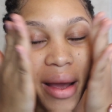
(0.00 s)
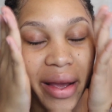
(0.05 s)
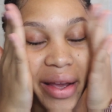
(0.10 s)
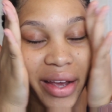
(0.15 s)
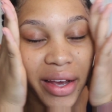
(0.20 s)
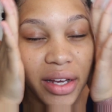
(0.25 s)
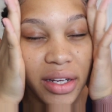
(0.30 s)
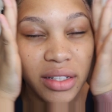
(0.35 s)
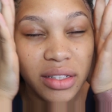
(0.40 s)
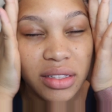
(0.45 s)

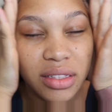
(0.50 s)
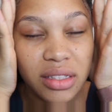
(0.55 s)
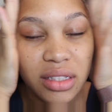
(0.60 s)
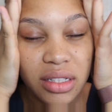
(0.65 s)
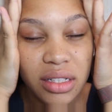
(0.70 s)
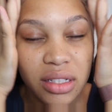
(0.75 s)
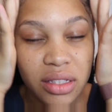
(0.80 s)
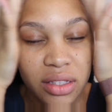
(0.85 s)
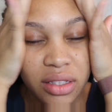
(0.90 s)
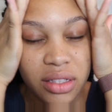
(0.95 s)
And
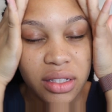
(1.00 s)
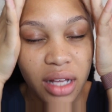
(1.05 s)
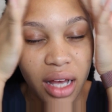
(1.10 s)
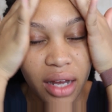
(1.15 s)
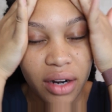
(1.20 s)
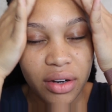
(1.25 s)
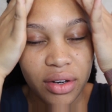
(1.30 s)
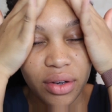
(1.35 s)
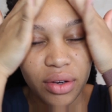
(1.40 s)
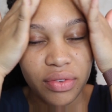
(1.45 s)

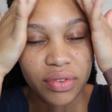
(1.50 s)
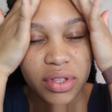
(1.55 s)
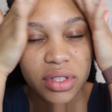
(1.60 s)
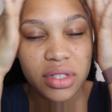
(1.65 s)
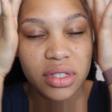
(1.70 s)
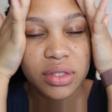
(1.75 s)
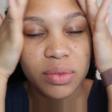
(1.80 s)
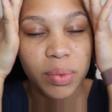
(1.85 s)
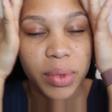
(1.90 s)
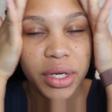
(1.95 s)
I don't know if
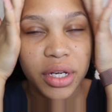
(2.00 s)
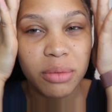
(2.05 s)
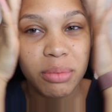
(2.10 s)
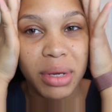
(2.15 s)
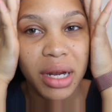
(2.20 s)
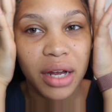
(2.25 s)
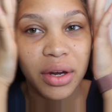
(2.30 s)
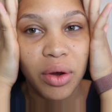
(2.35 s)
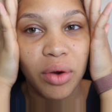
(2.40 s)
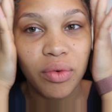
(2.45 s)
this is weird,
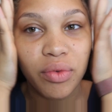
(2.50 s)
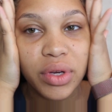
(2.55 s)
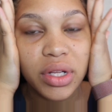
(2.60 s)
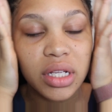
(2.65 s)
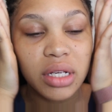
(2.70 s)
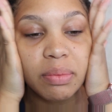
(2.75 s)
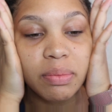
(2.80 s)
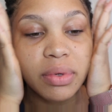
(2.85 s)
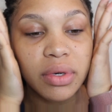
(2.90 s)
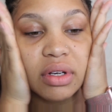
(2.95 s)
but I don't
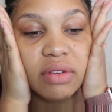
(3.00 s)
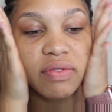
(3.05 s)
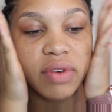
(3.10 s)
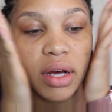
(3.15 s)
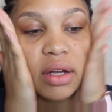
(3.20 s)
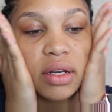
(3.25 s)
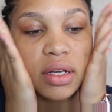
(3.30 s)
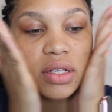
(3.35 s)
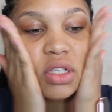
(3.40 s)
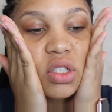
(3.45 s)
really put
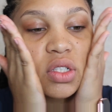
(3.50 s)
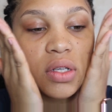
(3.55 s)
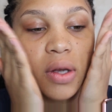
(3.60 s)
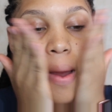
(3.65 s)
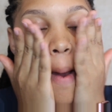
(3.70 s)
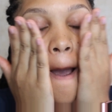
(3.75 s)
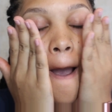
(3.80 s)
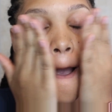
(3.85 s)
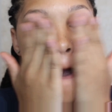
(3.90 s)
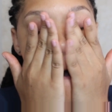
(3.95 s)
foundation